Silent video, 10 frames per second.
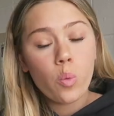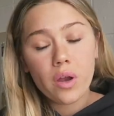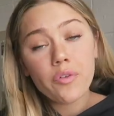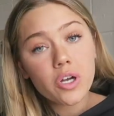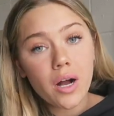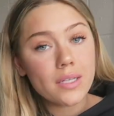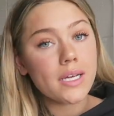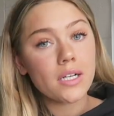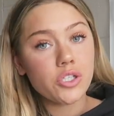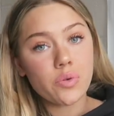whatever
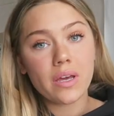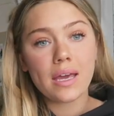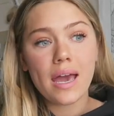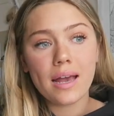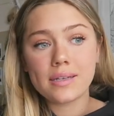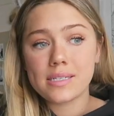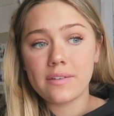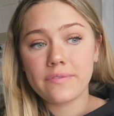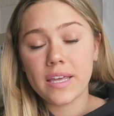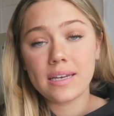contact you can get and
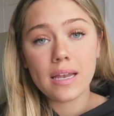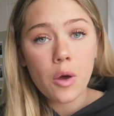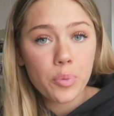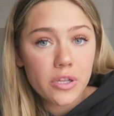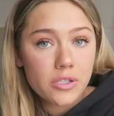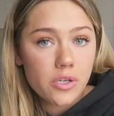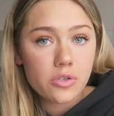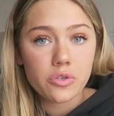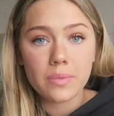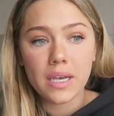see if they need help with their
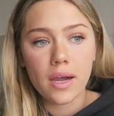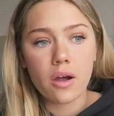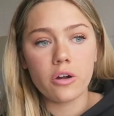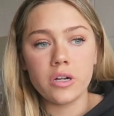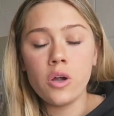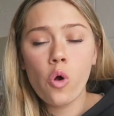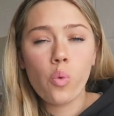social media or